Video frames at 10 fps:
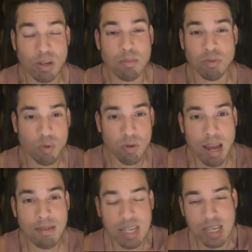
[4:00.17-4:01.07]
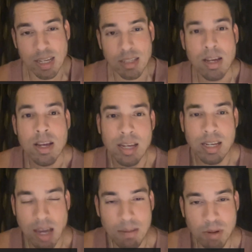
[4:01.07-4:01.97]
kept throwing heavy kicks.
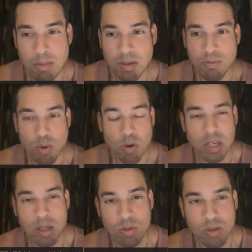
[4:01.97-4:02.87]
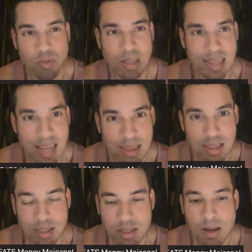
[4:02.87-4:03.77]
He kept coming forward. He was
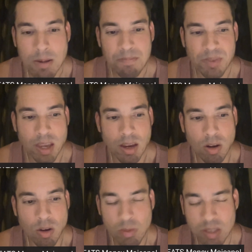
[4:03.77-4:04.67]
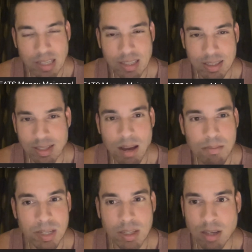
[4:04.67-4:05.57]
relentless, almost like a
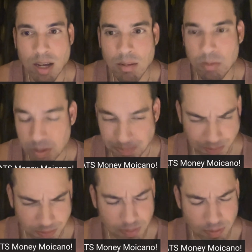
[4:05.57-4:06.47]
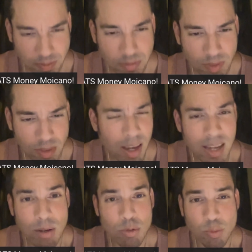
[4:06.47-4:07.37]
zombie at times.
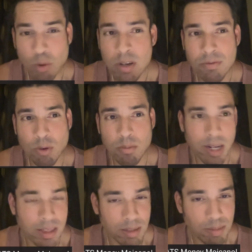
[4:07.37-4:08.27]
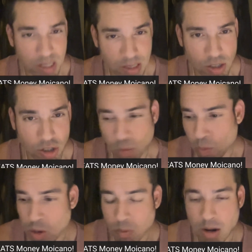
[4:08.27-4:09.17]
And I was worried for him, but I think because he's such a
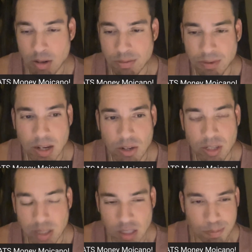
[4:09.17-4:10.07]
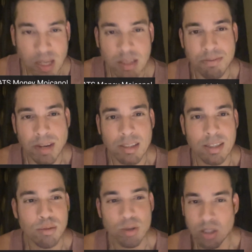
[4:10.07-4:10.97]
well-rounded fighter, despite the fact
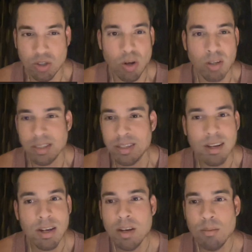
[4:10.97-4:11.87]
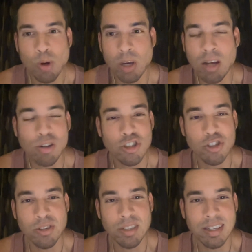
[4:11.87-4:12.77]
that he was exhausted, Moicano
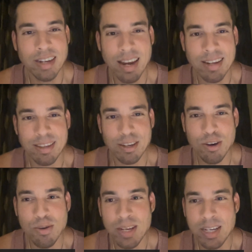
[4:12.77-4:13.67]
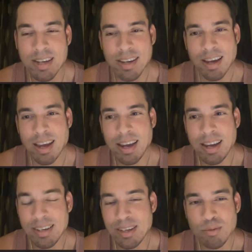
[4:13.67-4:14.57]
just couldn't get anything going,
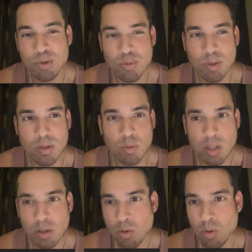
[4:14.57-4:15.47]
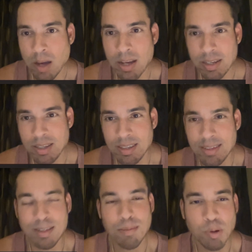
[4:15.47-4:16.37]
and it was really, really cool. And in
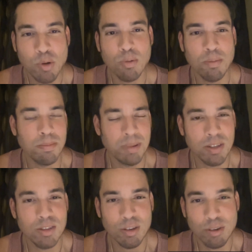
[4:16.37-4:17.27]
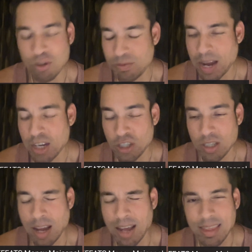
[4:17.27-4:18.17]
typical Beneil Dariush
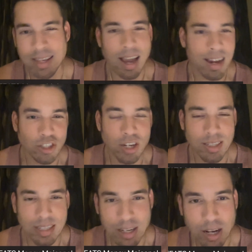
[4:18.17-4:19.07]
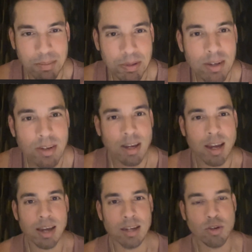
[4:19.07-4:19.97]
fashion, I think I actually had to get up
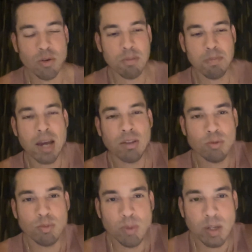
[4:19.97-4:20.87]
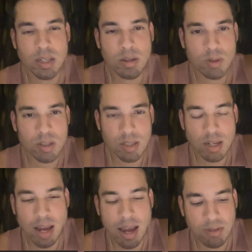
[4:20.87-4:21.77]
and go to the bathroom when he was
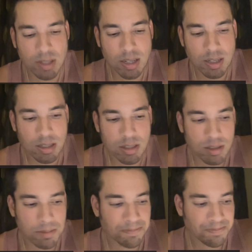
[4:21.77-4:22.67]
having his